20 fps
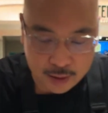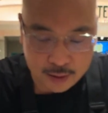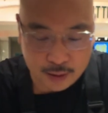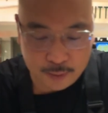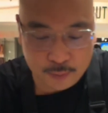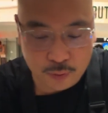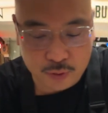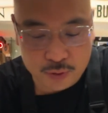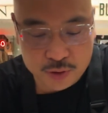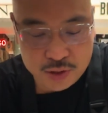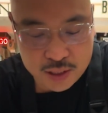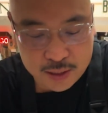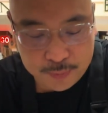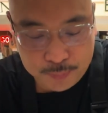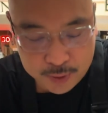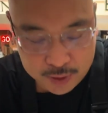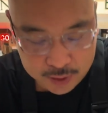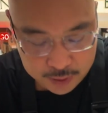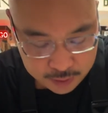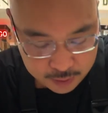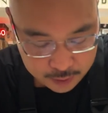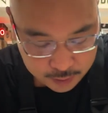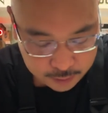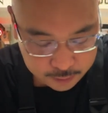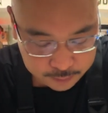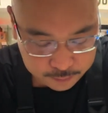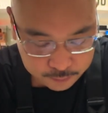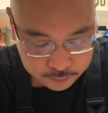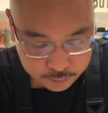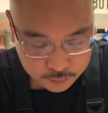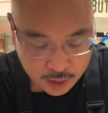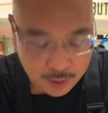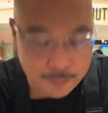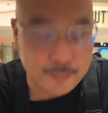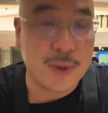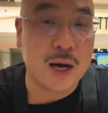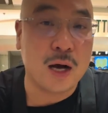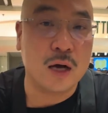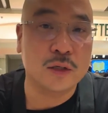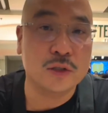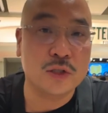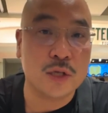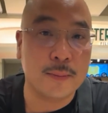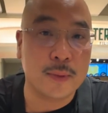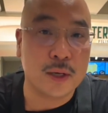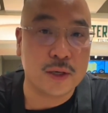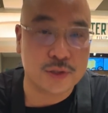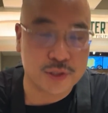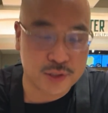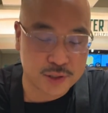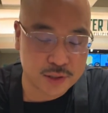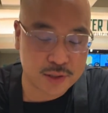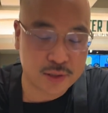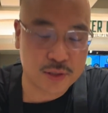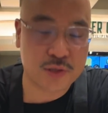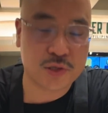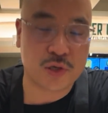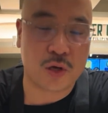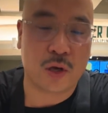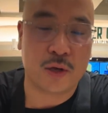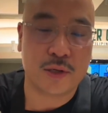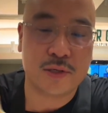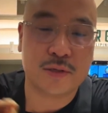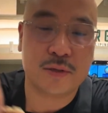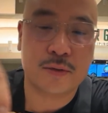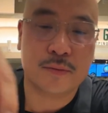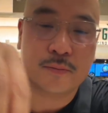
I'm gonna dip it in the mang tamas sauce.